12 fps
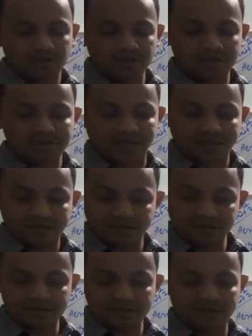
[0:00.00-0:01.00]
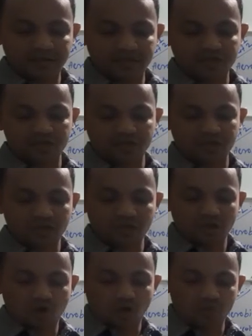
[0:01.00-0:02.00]
cyclic reaction
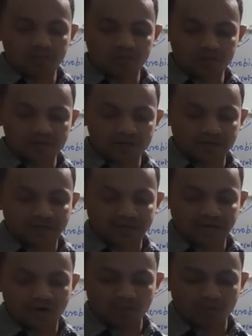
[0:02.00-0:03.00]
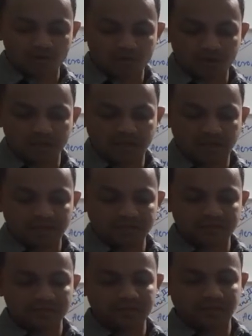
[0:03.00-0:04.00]
of this tricarboxylic
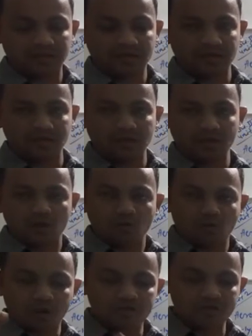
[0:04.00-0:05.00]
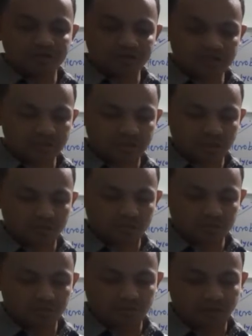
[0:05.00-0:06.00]
acid cycle was
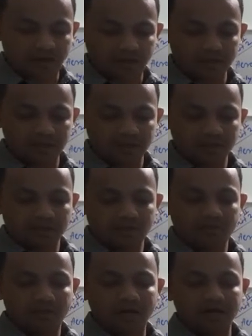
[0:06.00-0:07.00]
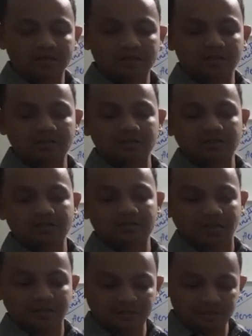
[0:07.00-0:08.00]
discovered by the
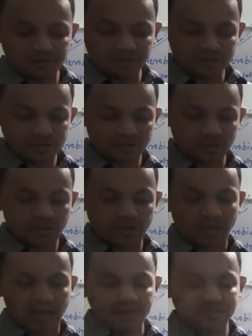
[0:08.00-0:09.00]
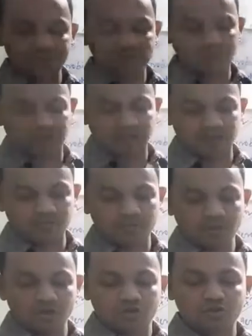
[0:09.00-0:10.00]
scientist Hans Crepe.
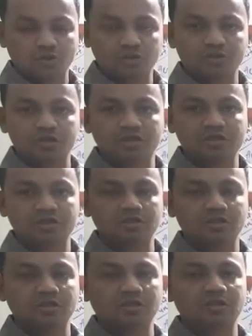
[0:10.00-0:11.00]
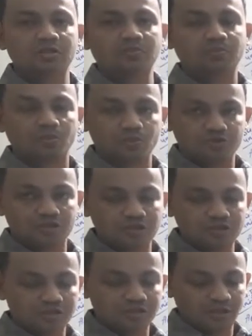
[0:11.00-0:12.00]
So this process
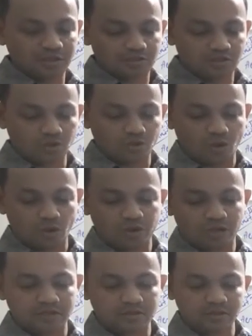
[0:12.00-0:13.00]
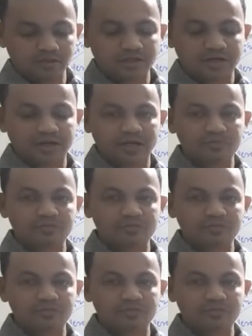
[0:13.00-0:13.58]
is also called as a Crepe